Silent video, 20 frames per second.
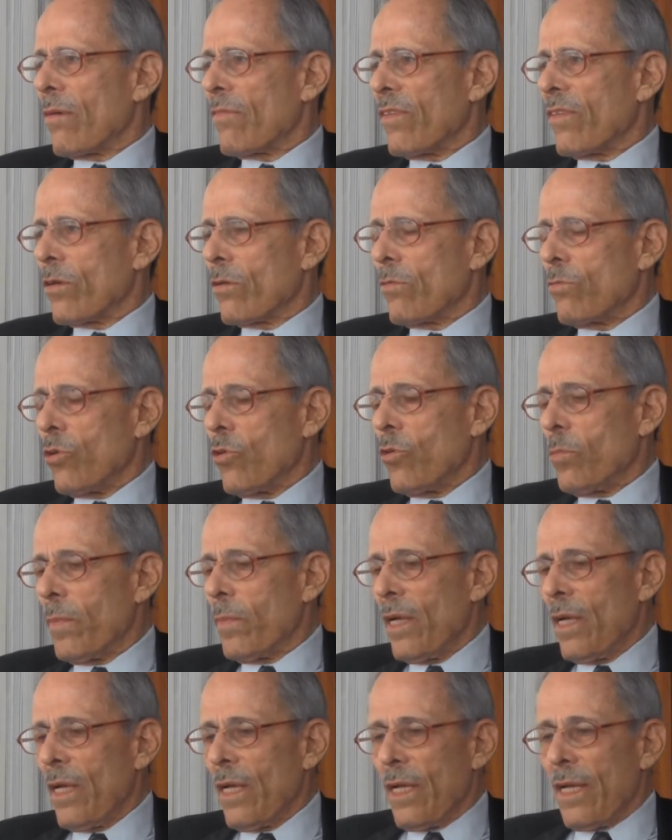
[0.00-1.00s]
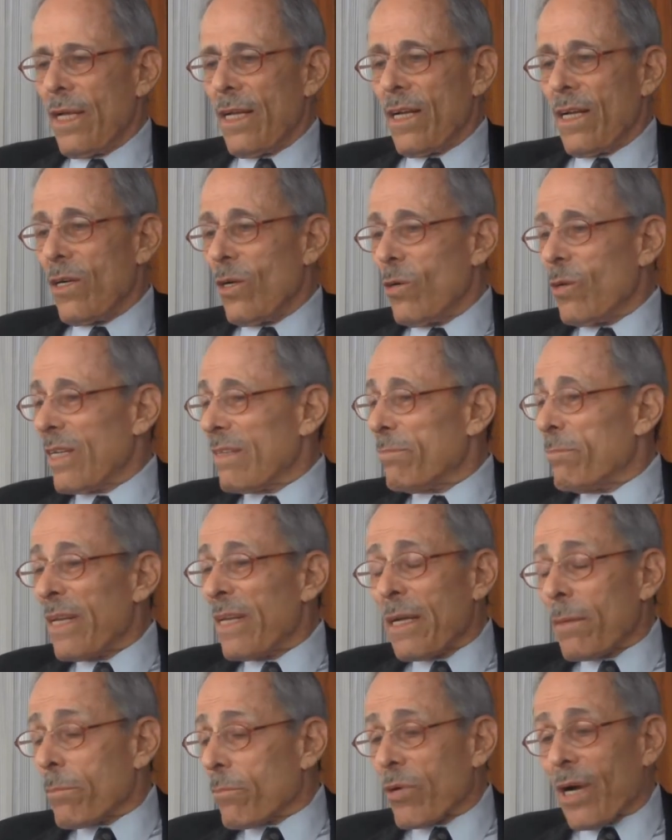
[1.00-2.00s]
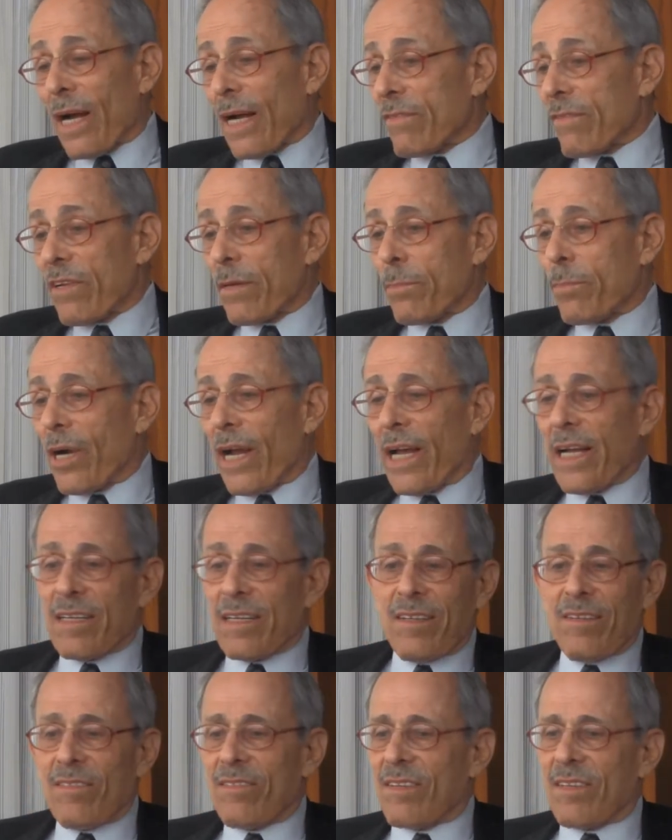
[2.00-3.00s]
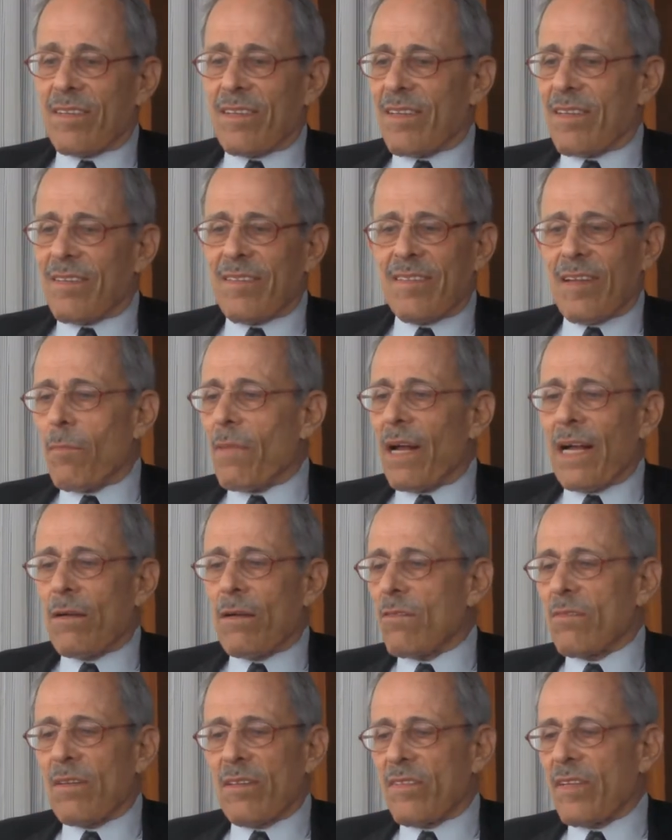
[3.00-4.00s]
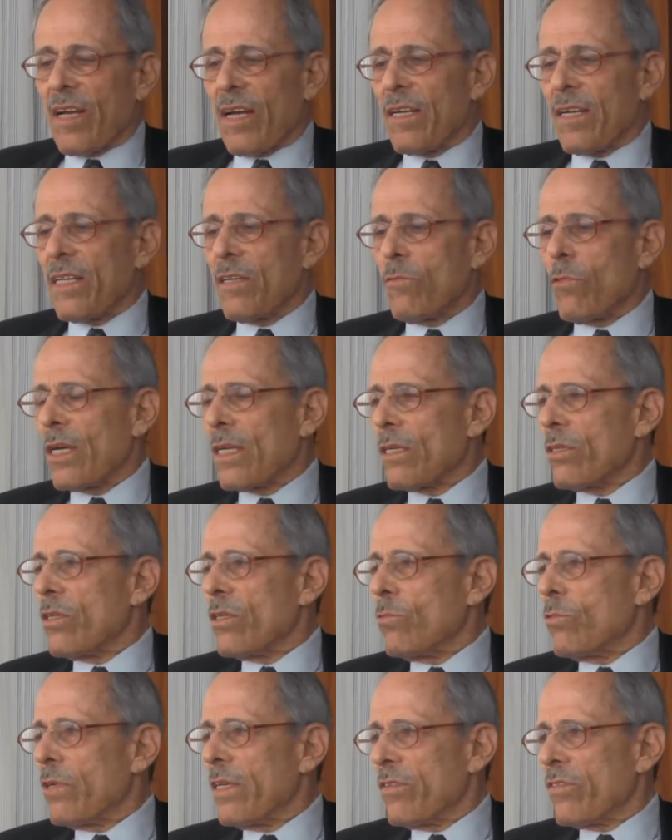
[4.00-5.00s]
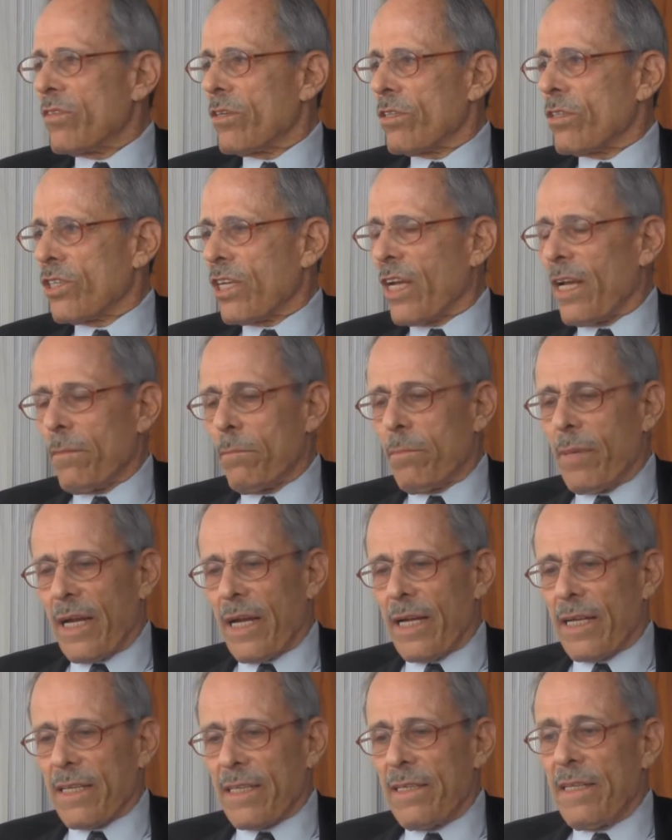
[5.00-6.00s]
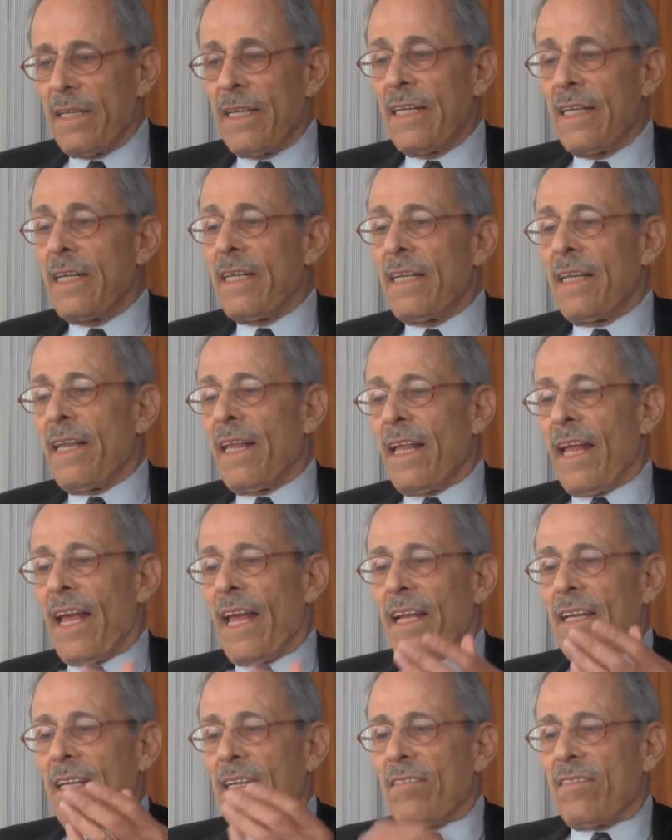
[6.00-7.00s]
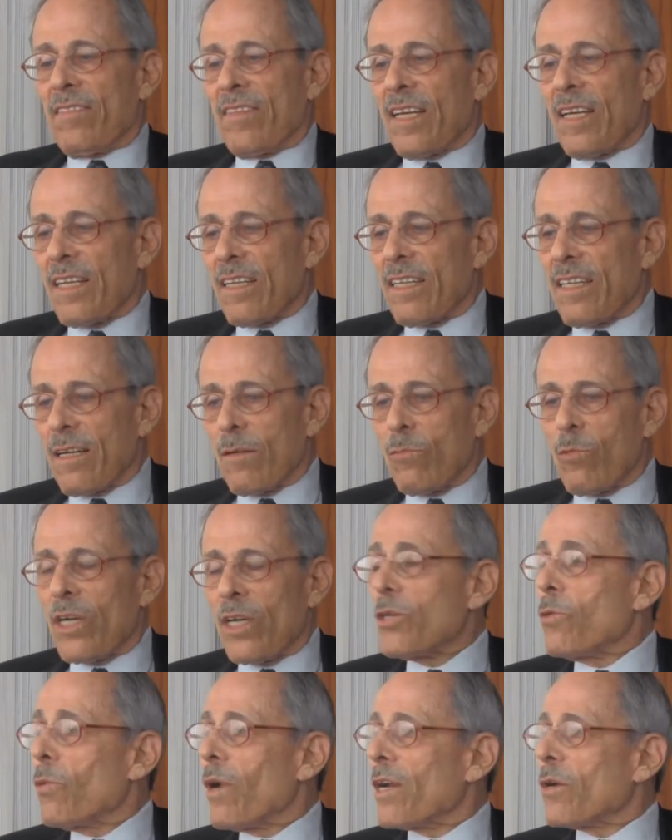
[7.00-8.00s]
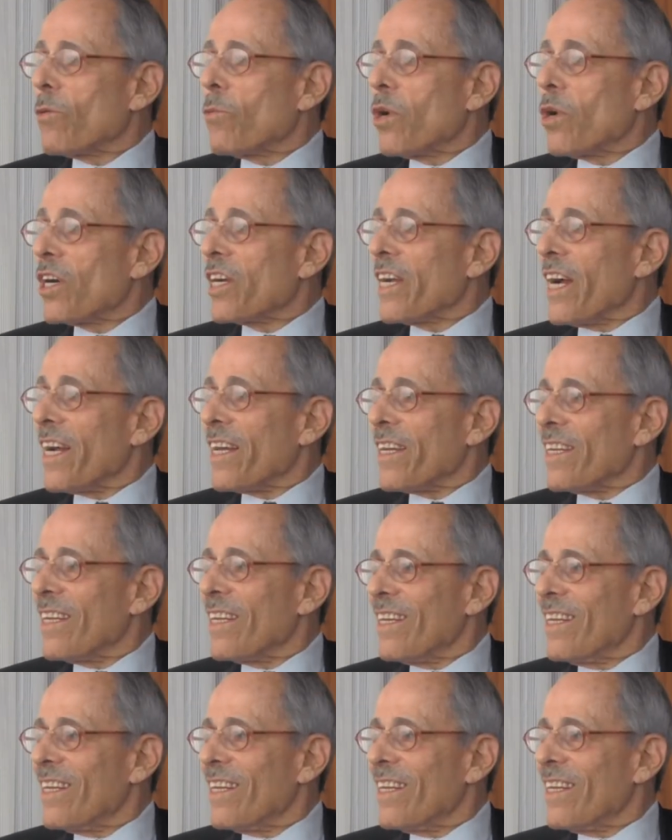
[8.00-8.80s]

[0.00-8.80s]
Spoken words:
of the group who had been in private practice, somehow decided he wanted to do research, came back. And he said, what do you want to work on?